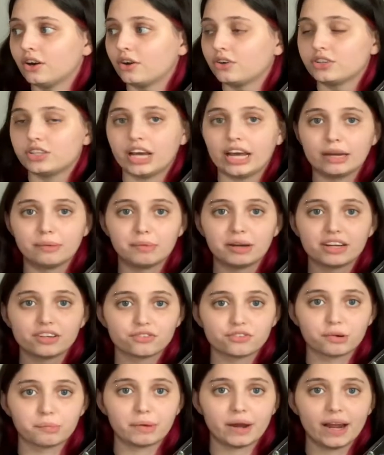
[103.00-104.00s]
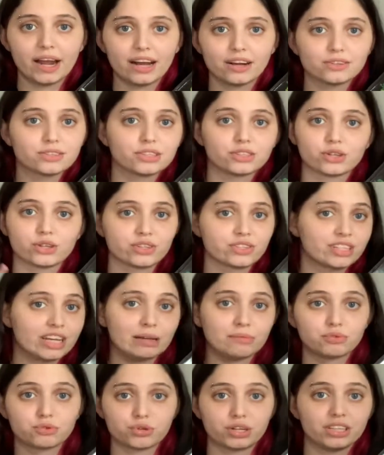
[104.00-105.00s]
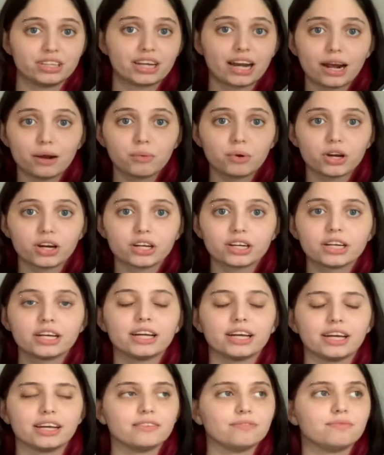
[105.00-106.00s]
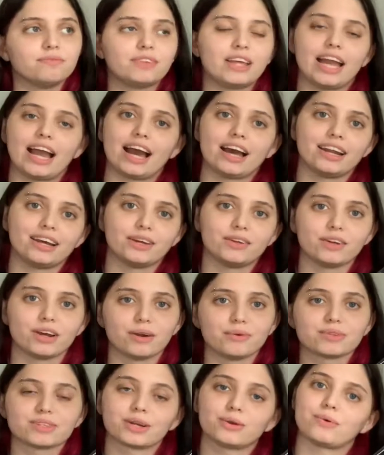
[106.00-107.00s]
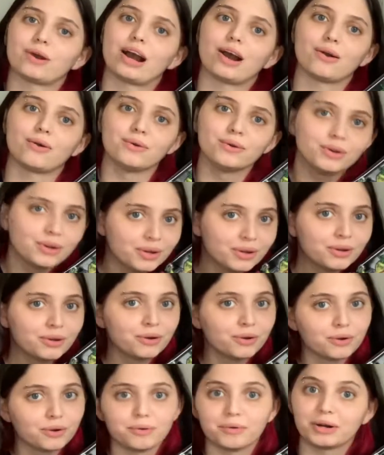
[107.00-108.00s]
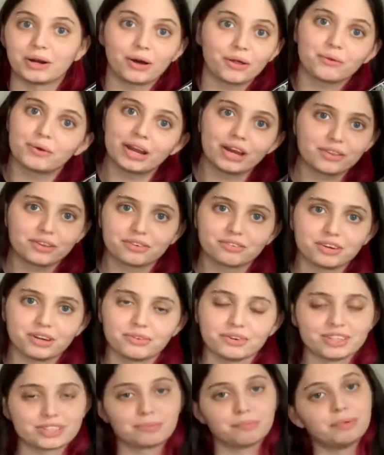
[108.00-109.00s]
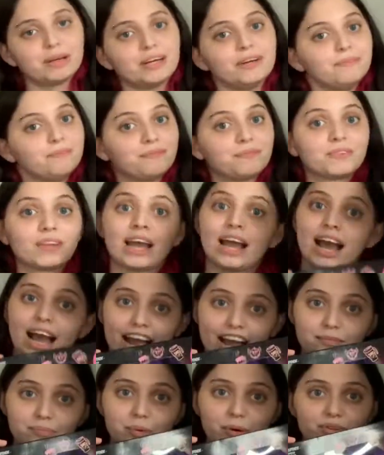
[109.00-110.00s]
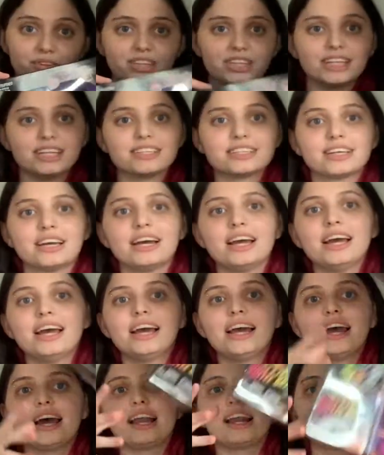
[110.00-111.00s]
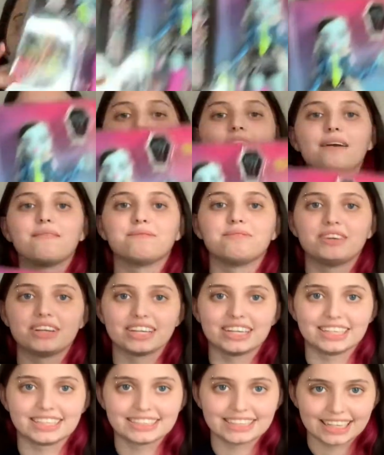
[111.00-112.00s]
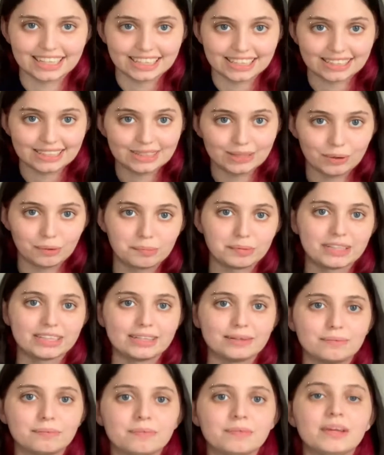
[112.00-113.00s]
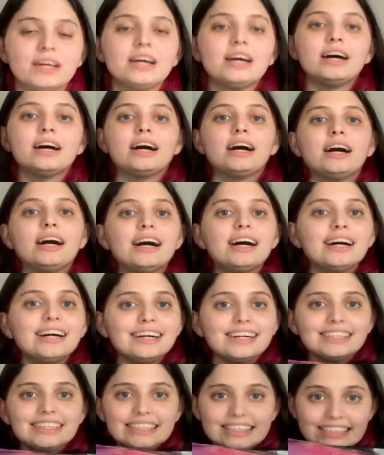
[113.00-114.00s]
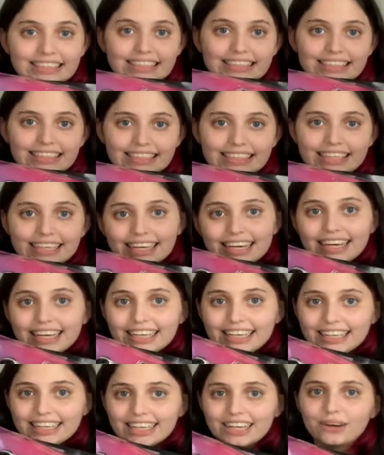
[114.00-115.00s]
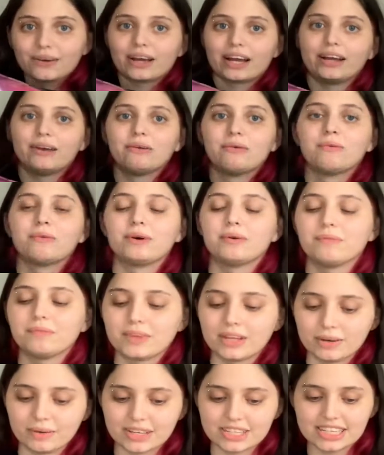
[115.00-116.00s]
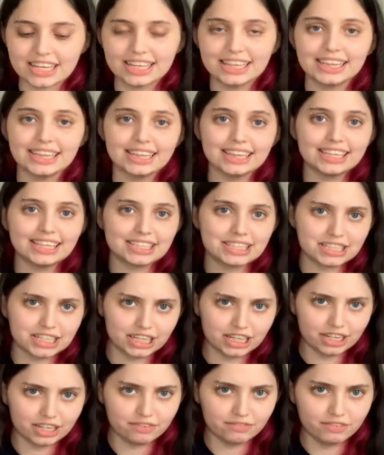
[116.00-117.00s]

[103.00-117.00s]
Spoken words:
10 minutes from my house. It's on the same street that I work, and they had it. And I was like, wow, I went all the way out there for no reason. But I have both of these, and I'm very excited to open them. Yay! Okay, well, anyways, let's get into the